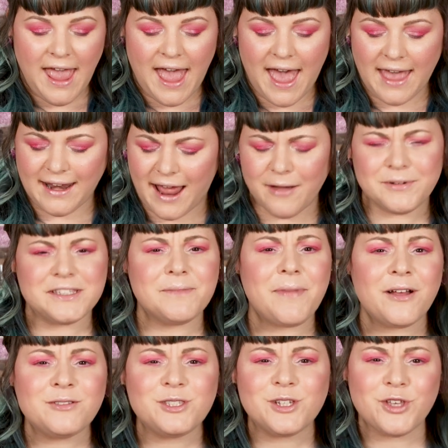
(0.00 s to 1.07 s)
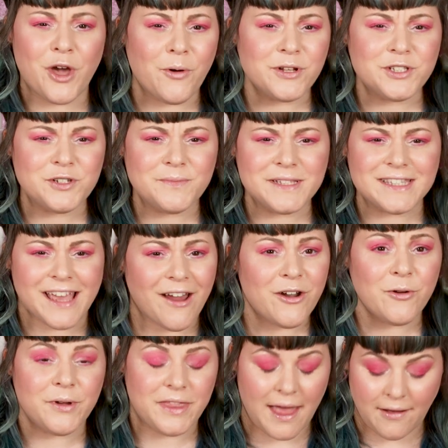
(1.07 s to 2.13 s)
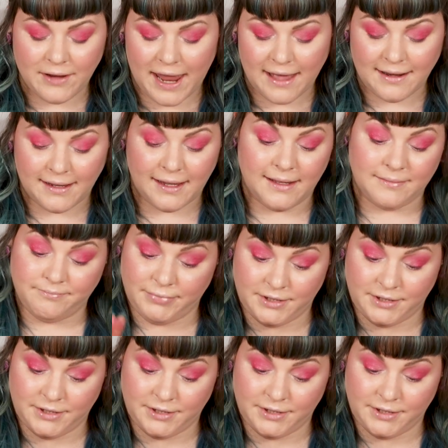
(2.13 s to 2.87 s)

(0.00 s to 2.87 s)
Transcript: and I was about to go and do mascara without adding it.